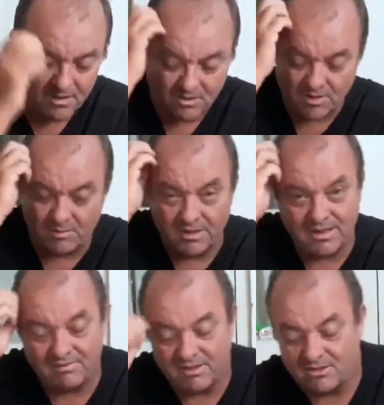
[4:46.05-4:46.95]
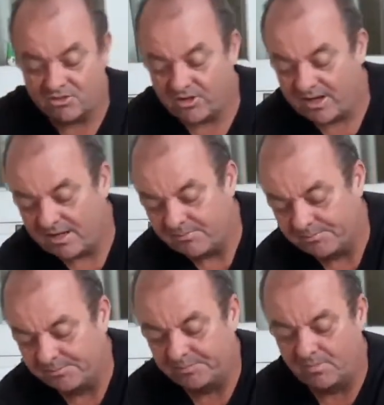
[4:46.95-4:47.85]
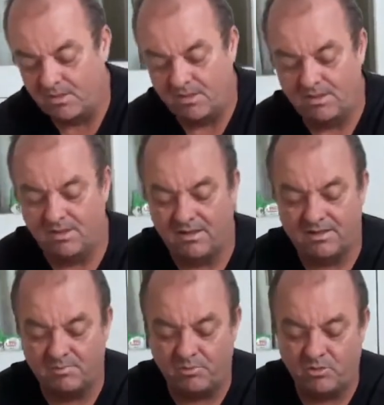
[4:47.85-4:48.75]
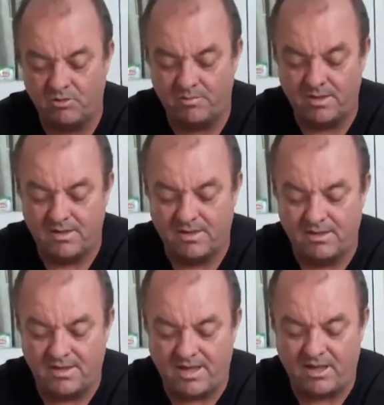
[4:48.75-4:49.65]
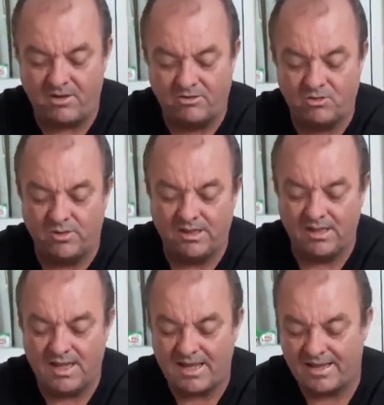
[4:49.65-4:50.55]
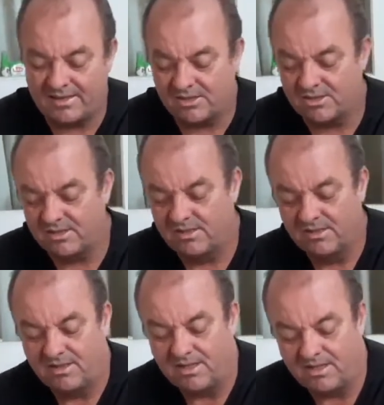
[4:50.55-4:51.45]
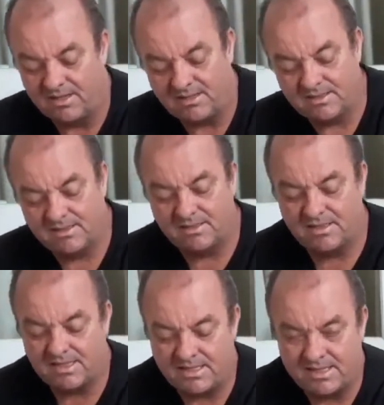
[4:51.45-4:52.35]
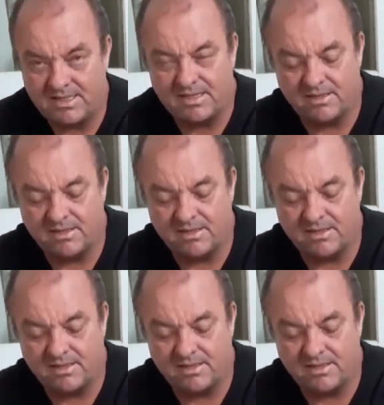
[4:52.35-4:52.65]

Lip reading: So I'm gonna give these a try. Let's pour them out into a glass and see